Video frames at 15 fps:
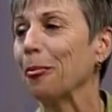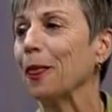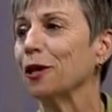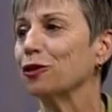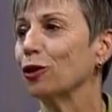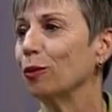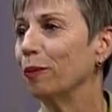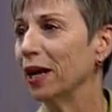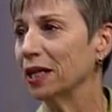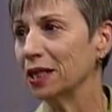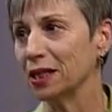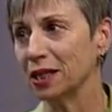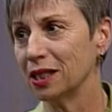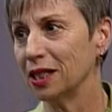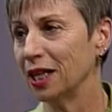So bites
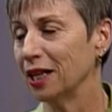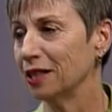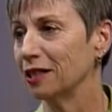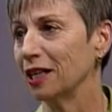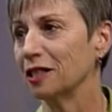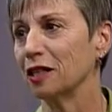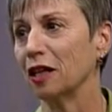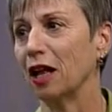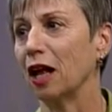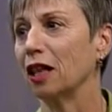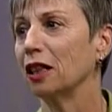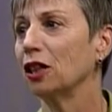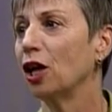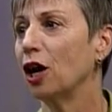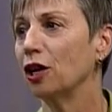and stings, that's a
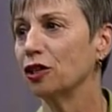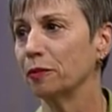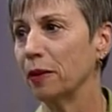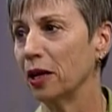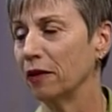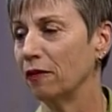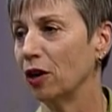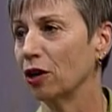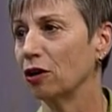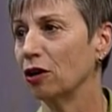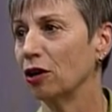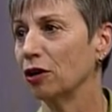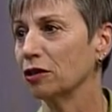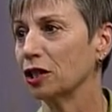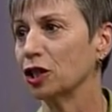large amount of our
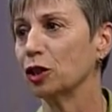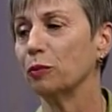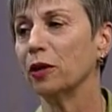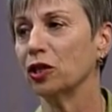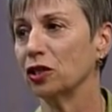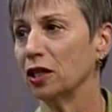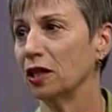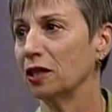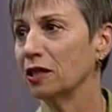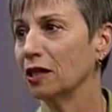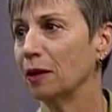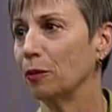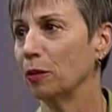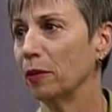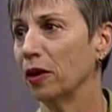calls, especially in the
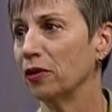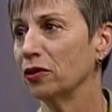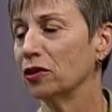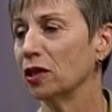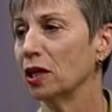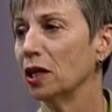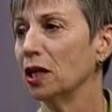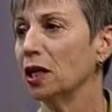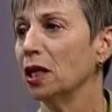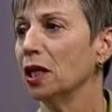summer months. Yeah.